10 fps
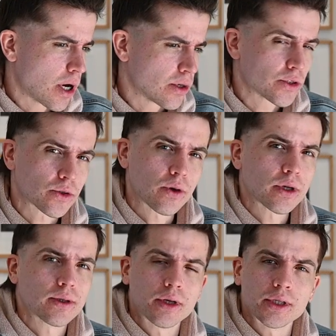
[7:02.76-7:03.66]
on
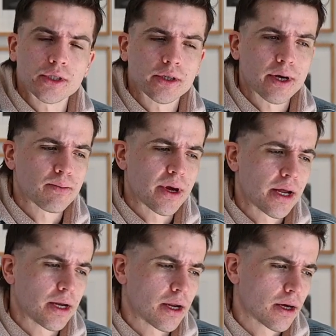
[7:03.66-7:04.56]
Instagram,
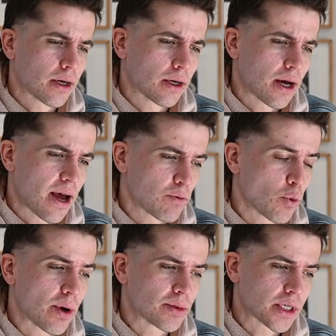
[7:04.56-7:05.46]
and I have a
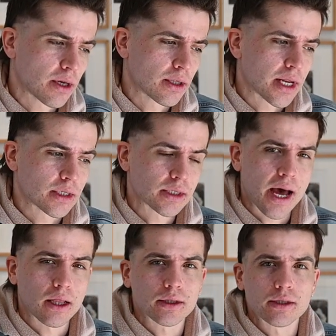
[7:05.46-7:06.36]
website that's
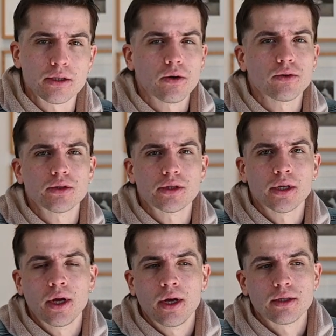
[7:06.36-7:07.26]

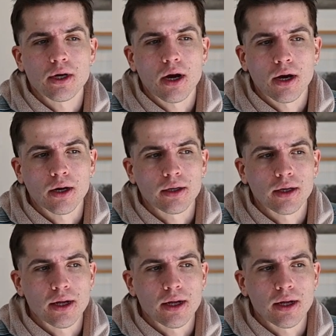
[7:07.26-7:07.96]
alexdoze.art,